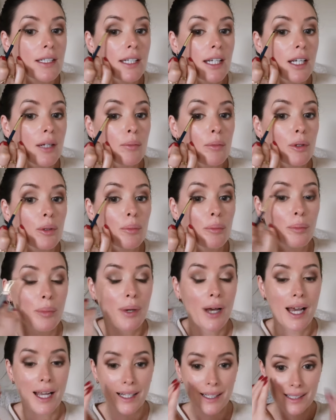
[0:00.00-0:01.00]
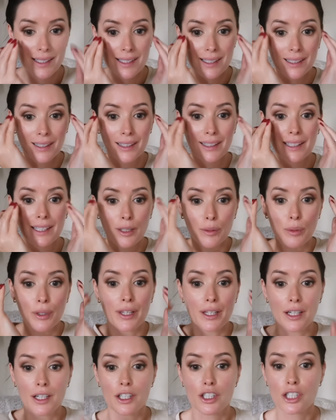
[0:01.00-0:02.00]
taper it back slightly with
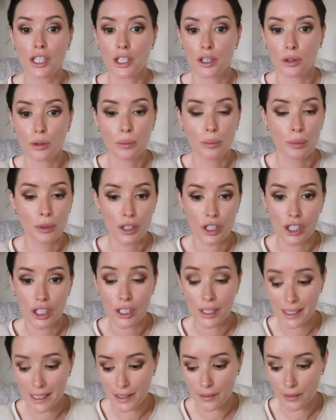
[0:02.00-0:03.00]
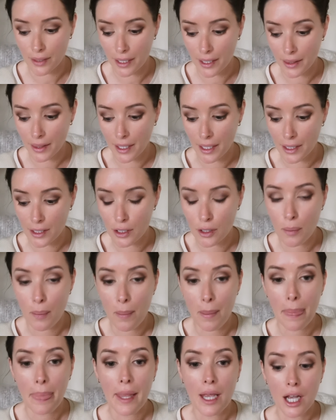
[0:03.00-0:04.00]
the eyeshadow, but just leave it at that.
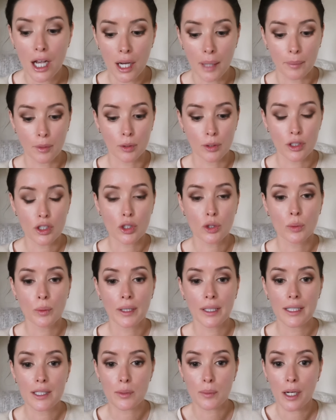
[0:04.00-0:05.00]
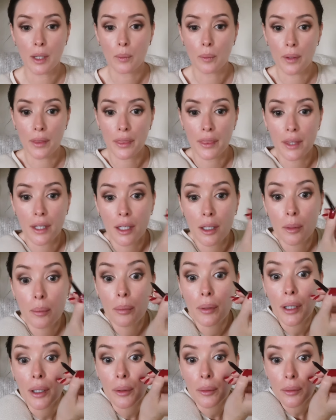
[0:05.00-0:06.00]
I'm going to go in as well with the
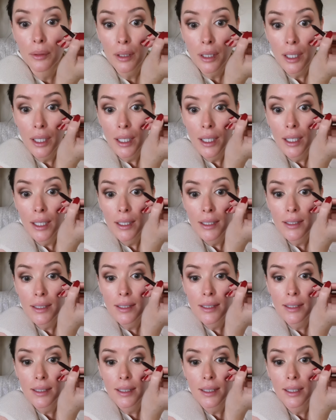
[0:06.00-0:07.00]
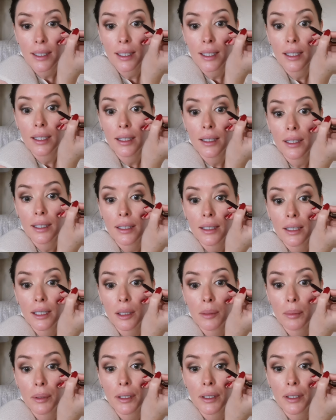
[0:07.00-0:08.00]
brown, slight
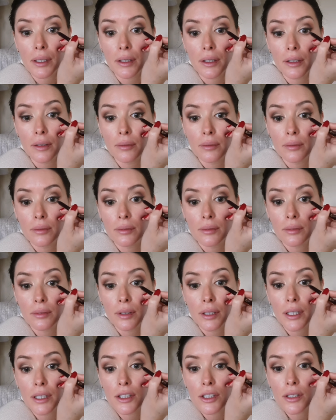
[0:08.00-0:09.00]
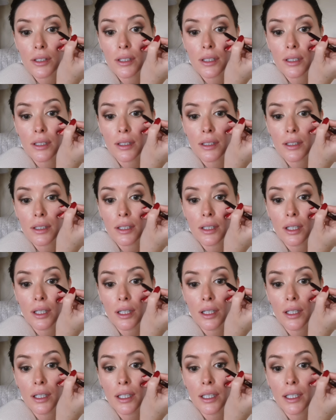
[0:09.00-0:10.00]
little bit here, right? Just the
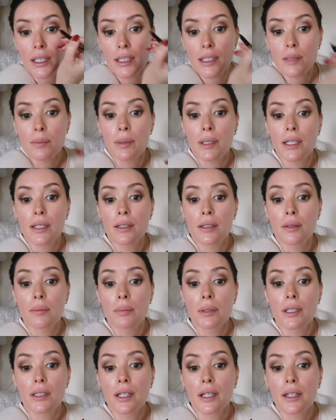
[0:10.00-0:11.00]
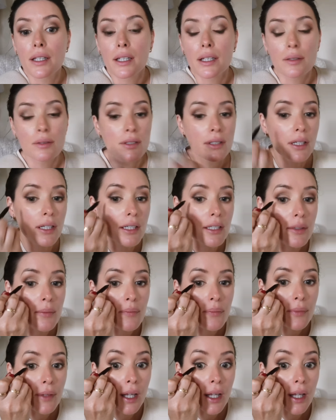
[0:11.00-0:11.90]
tiniest bit on the outside.